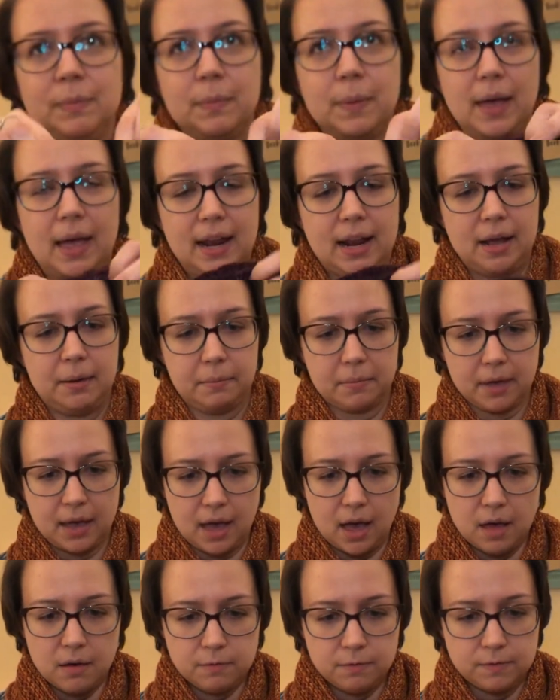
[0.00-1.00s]
but
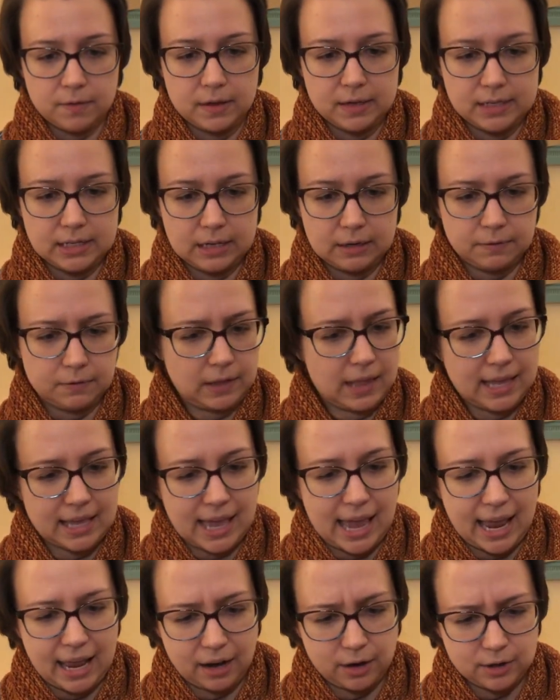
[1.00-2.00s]
cuff, and did it for like
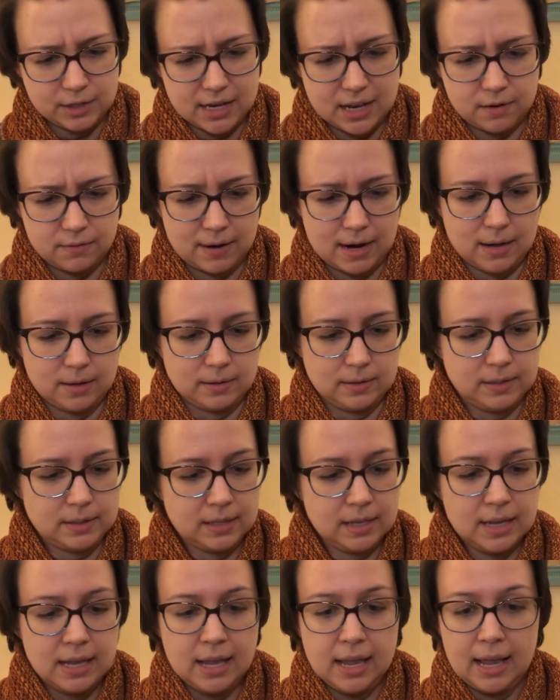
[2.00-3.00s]
8 or 10
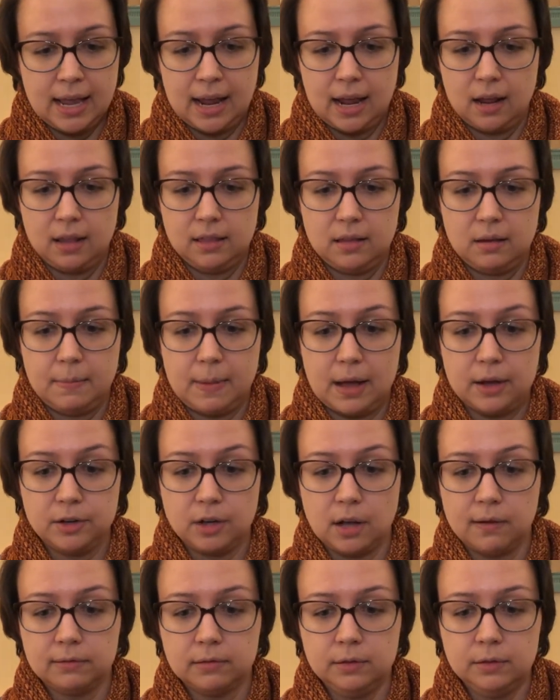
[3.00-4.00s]
rounds, and then
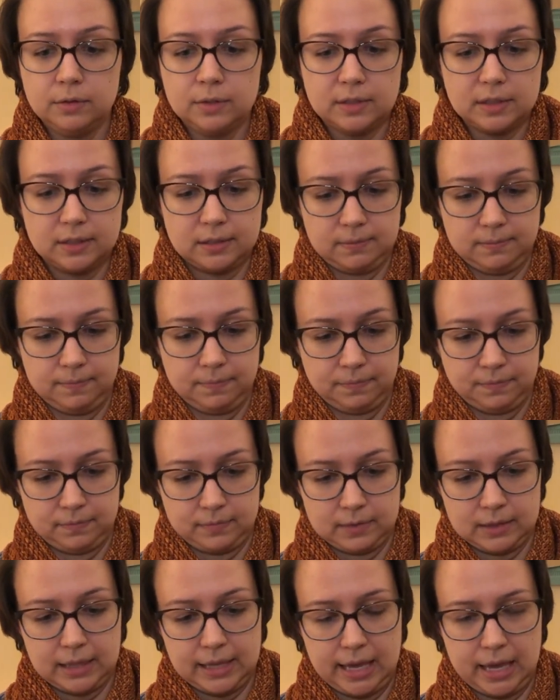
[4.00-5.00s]
bound off
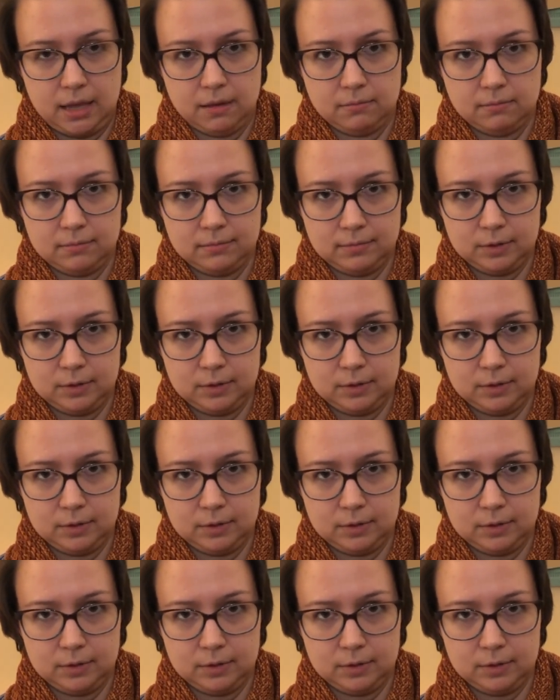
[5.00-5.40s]
loosely.